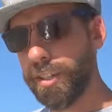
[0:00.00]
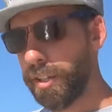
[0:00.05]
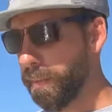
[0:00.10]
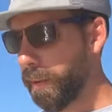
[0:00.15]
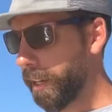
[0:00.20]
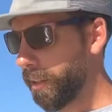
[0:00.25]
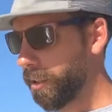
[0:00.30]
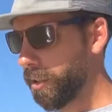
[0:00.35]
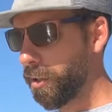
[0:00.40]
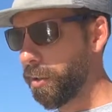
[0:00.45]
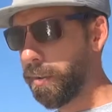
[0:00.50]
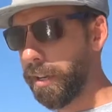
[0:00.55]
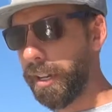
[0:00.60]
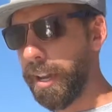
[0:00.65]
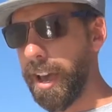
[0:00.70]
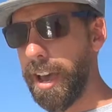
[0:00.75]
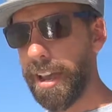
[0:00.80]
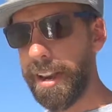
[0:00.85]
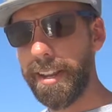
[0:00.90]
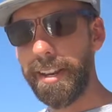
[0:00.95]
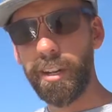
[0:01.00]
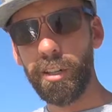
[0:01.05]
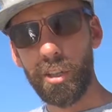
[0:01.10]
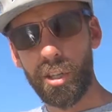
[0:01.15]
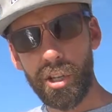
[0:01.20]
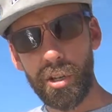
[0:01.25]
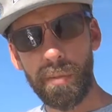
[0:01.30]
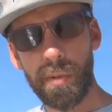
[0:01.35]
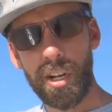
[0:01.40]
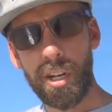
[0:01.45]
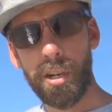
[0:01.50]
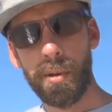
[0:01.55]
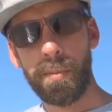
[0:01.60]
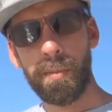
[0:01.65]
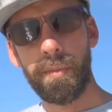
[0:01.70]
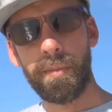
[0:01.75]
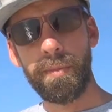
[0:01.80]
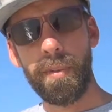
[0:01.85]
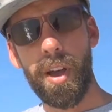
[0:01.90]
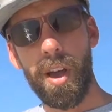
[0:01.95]
to make sure we got an aluminum
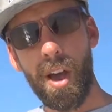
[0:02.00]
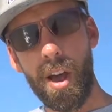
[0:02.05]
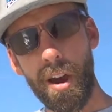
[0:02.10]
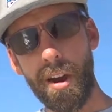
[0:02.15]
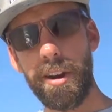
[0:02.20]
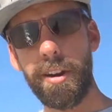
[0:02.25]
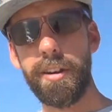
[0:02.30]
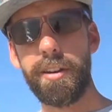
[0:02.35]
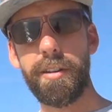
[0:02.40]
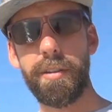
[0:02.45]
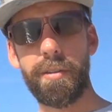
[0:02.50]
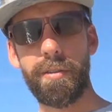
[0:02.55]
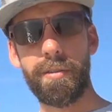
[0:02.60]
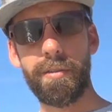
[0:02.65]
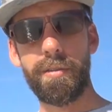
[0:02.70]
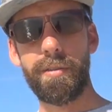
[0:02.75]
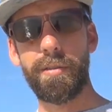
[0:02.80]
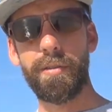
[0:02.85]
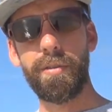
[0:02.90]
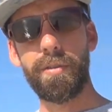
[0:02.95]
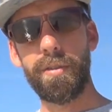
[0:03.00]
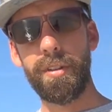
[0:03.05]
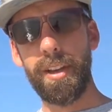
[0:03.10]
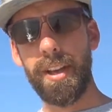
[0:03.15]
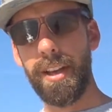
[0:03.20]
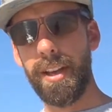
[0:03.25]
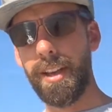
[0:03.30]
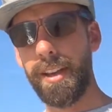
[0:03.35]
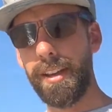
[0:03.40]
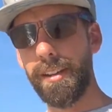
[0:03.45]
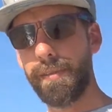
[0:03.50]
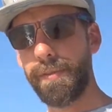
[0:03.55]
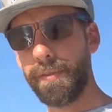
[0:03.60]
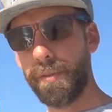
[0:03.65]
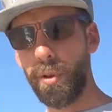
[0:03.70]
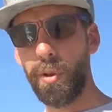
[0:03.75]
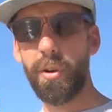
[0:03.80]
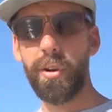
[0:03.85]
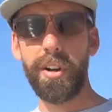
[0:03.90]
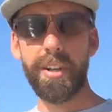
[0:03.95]
hard
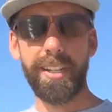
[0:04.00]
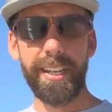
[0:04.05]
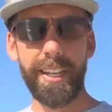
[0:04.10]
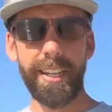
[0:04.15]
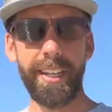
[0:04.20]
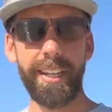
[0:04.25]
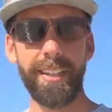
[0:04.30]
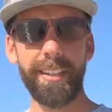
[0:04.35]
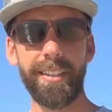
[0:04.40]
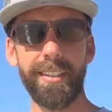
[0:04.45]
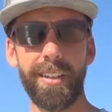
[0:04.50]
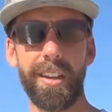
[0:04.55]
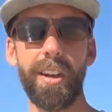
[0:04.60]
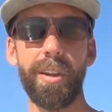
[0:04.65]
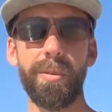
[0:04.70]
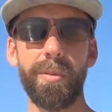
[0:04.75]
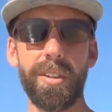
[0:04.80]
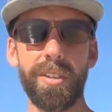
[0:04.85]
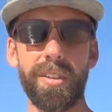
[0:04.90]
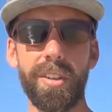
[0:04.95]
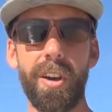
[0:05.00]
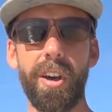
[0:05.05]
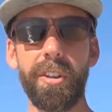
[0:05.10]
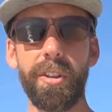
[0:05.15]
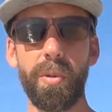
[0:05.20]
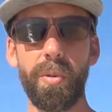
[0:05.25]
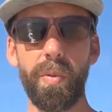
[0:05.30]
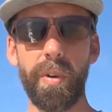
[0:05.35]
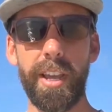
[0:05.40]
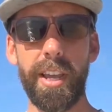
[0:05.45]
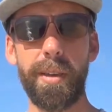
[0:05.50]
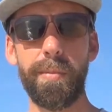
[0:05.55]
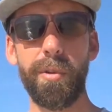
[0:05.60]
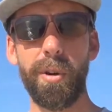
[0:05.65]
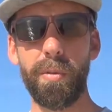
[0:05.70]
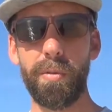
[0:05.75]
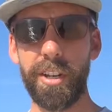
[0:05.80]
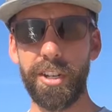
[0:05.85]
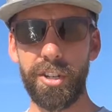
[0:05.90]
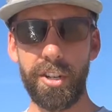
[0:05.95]
floor dinghy. In other words, called a R.I.B
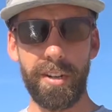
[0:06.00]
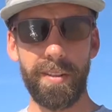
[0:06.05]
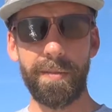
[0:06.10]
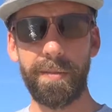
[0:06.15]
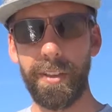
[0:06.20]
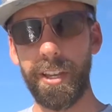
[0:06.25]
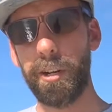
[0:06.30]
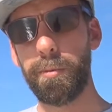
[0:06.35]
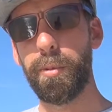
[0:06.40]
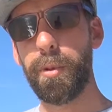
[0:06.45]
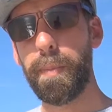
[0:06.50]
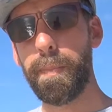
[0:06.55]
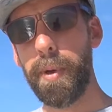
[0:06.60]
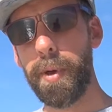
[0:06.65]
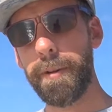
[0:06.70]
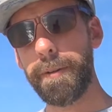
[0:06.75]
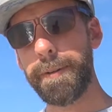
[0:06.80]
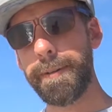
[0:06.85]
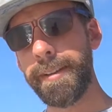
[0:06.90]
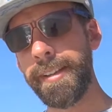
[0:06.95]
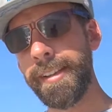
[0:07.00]
or rigid inflatable boat.